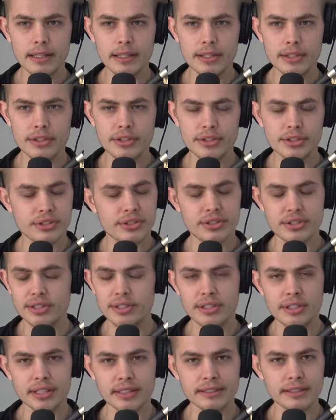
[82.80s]
just
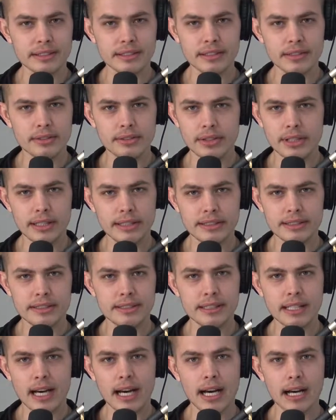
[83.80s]
doesn't it's
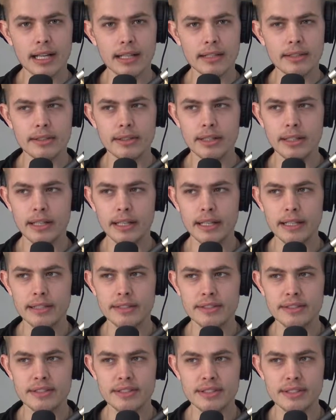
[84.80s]
not it's
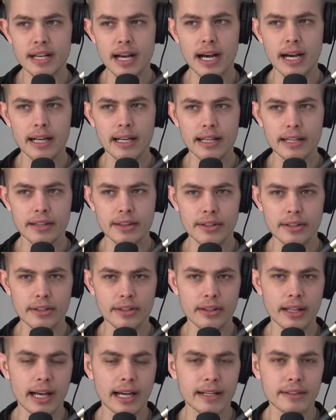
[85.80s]
not in the
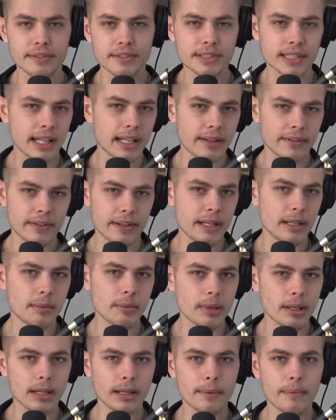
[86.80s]
line of sight of
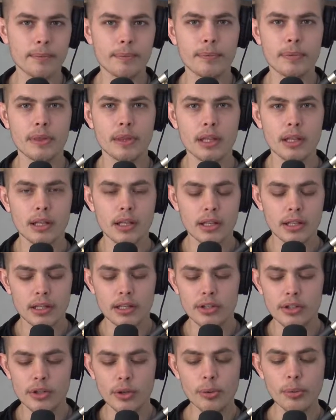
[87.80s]
anybody.
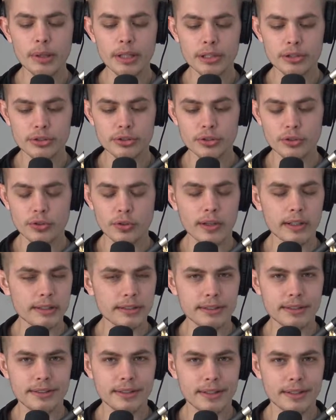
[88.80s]
Nobody
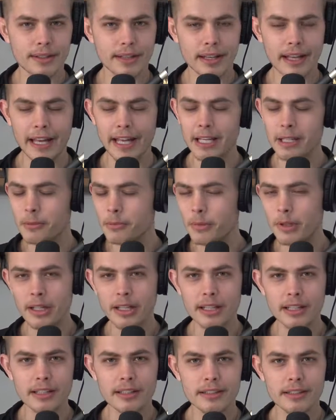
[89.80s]
trusts
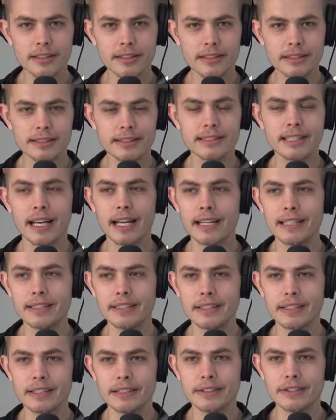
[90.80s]
anybody.
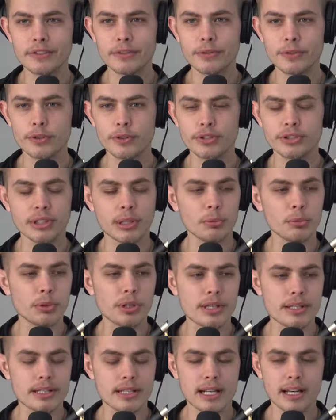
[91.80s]
Scientists, for some
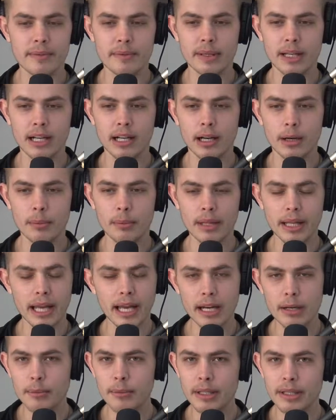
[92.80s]
reason, have become the
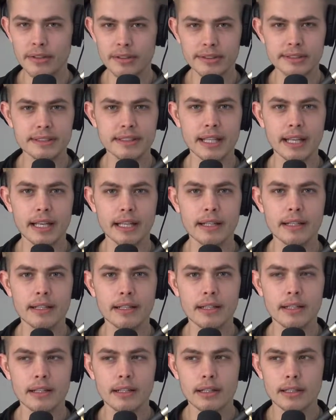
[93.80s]
enemy of the state.
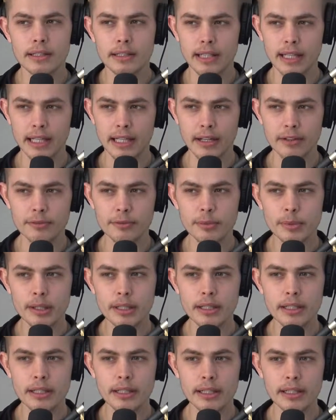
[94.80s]
The
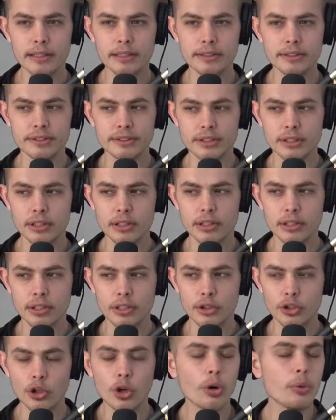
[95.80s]
government is
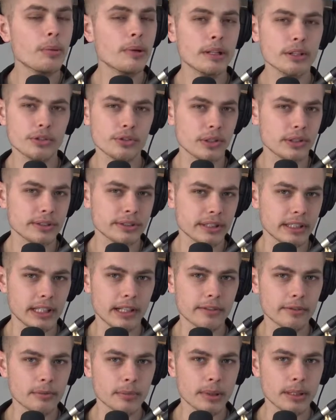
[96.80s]
nobody trusts the
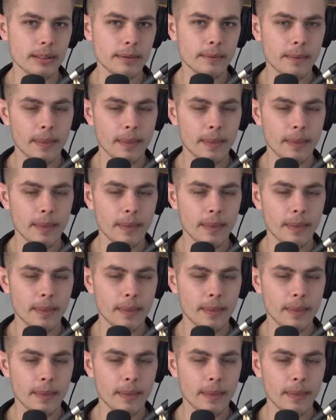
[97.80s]
government.